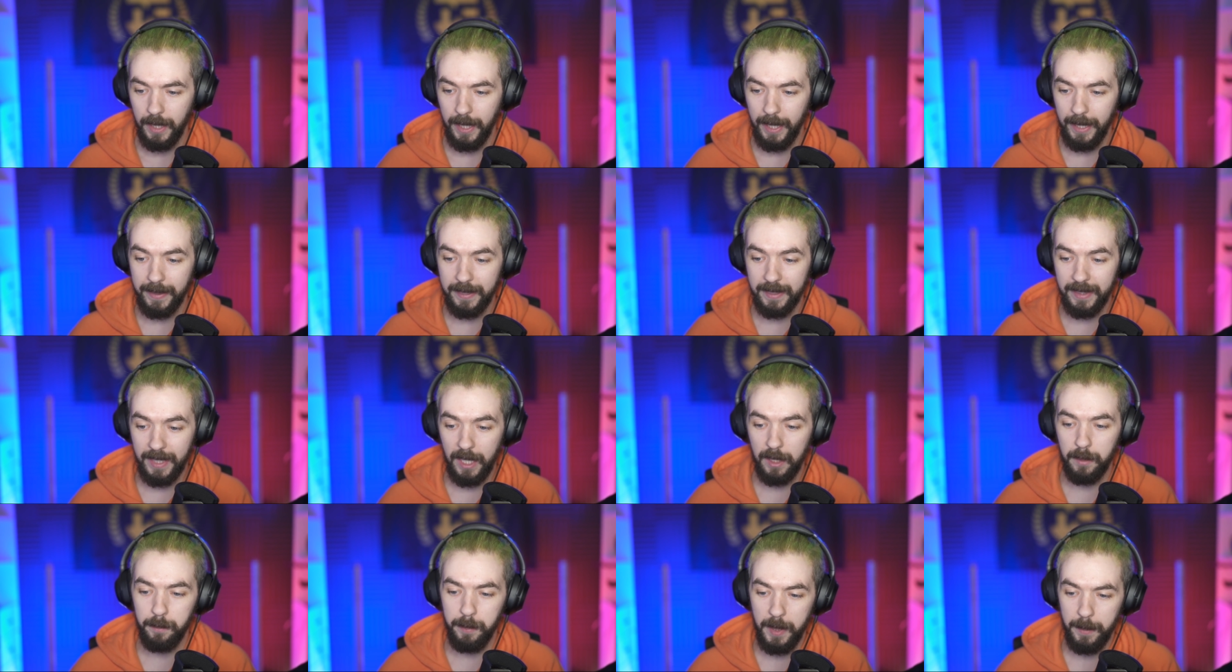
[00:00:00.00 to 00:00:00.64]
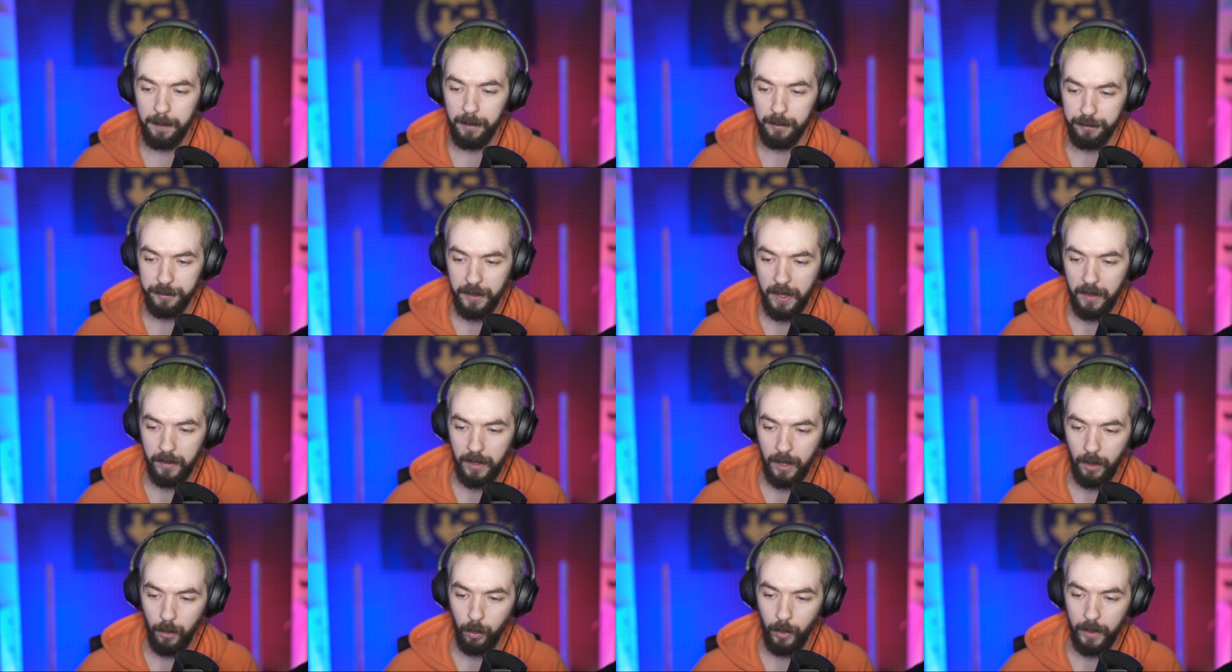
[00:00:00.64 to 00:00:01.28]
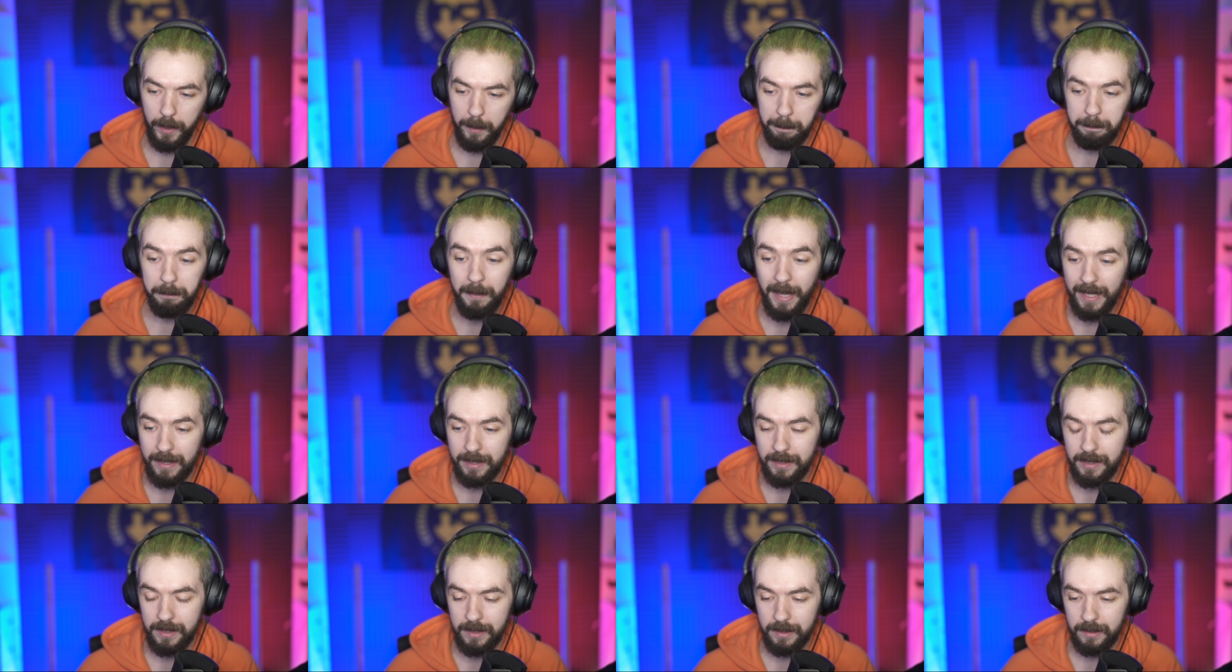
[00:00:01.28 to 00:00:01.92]
And then people found out what a
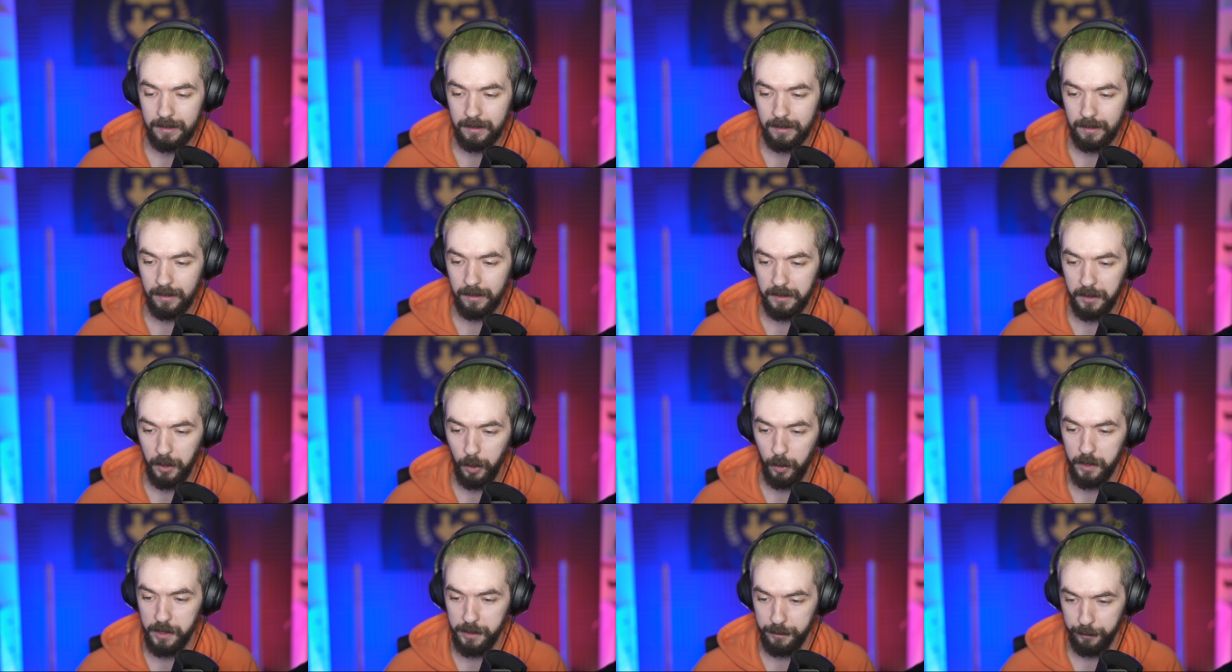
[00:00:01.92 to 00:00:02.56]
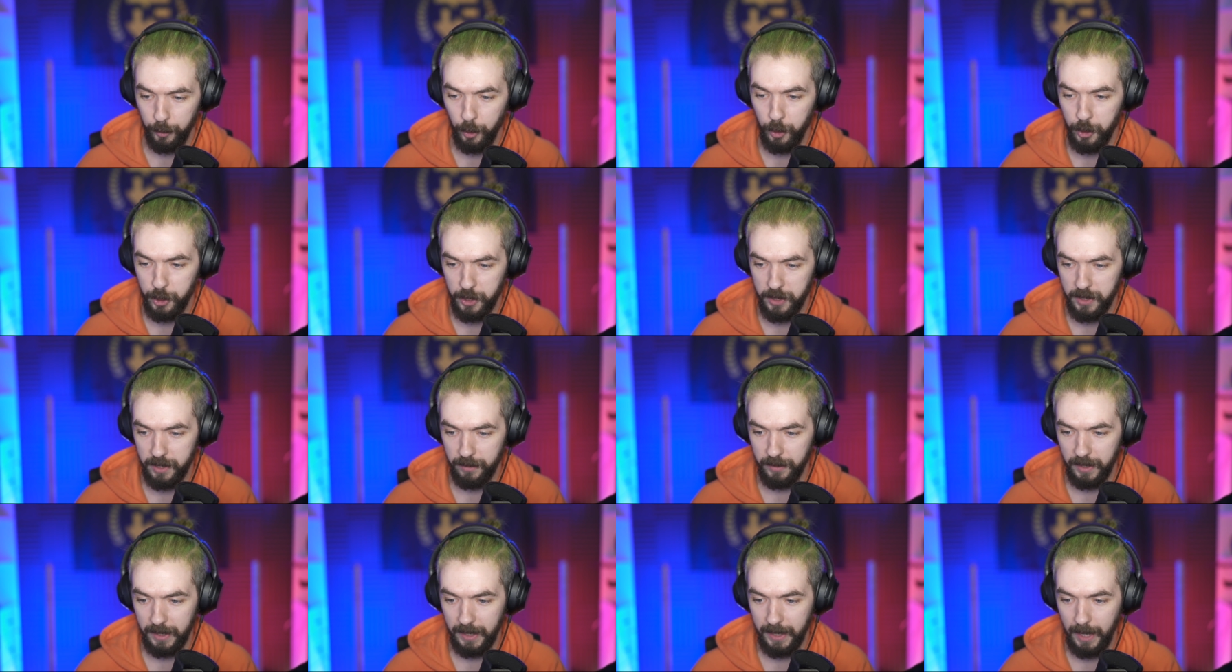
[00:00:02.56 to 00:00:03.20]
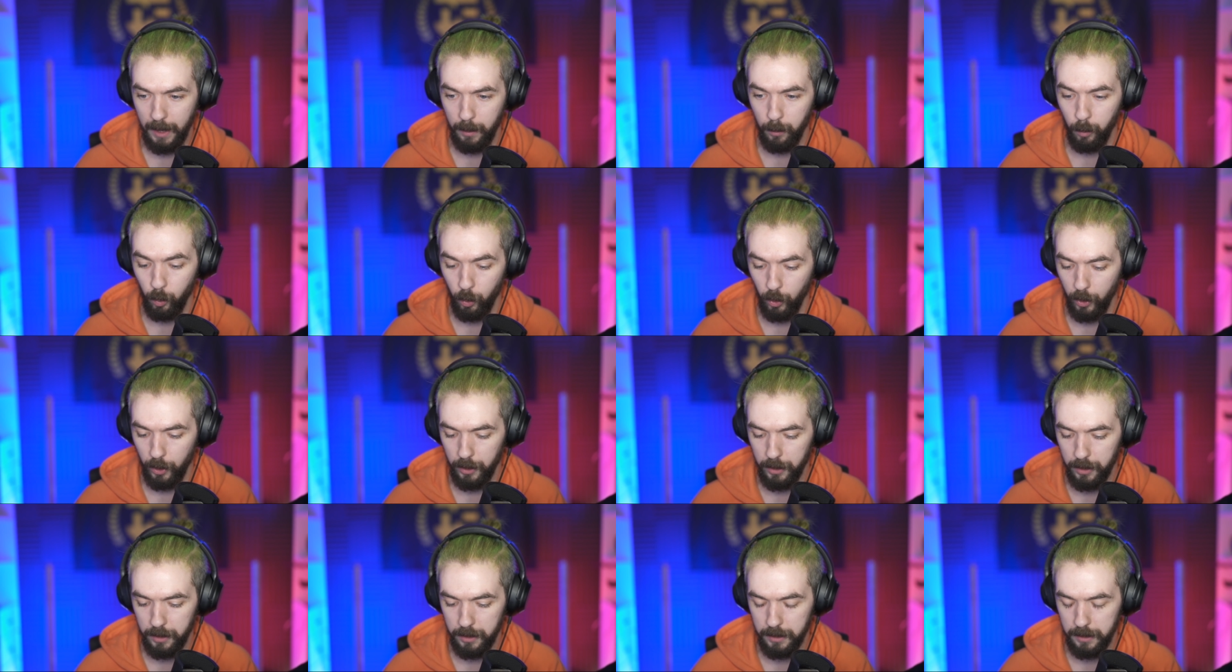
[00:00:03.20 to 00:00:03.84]
mess those versions of the game
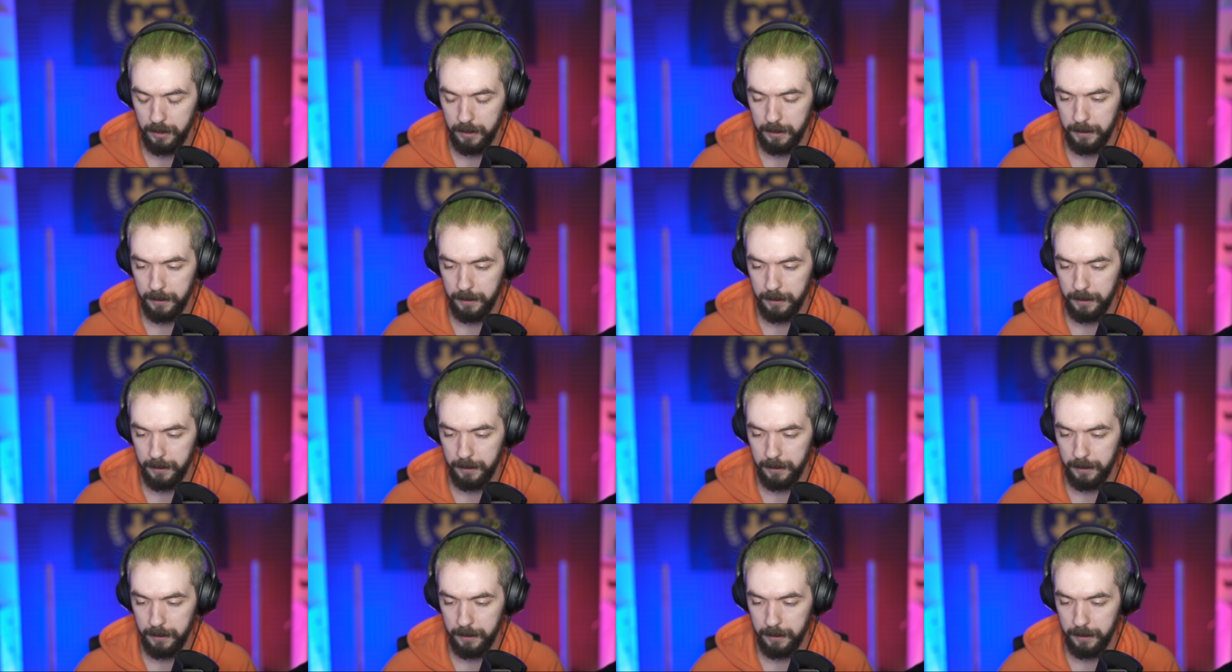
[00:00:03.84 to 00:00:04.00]
were.